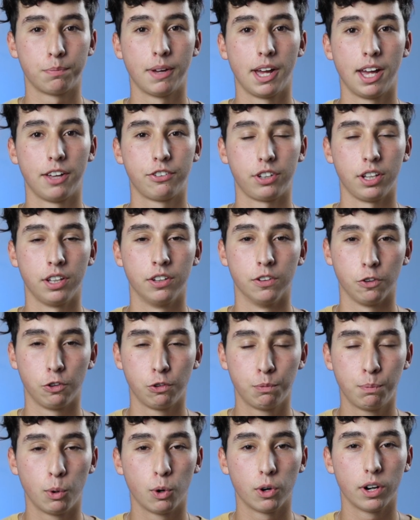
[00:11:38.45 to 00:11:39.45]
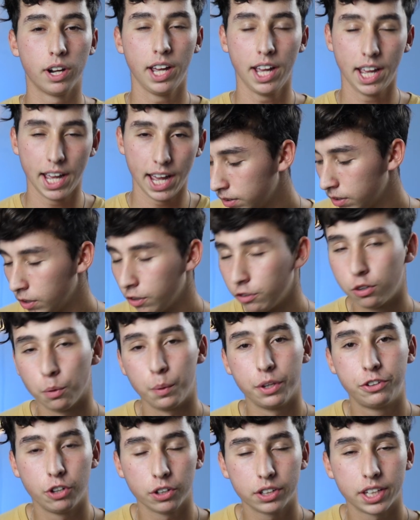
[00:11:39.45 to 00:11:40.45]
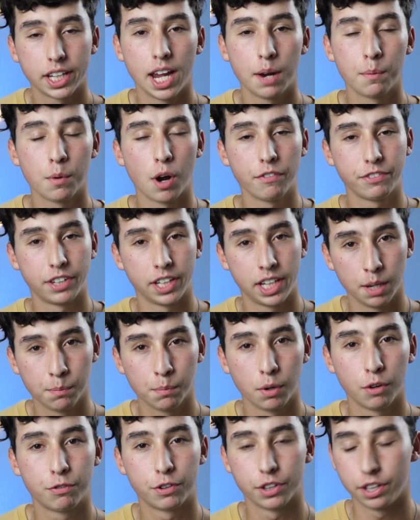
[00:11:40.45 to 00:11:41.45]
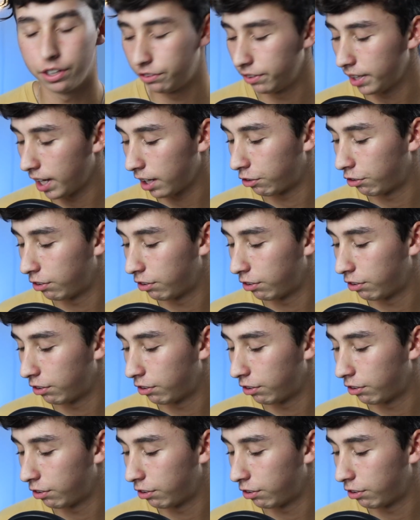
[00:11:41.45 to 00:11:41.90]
mask in the sport. So we took the camera off the gimbal for these next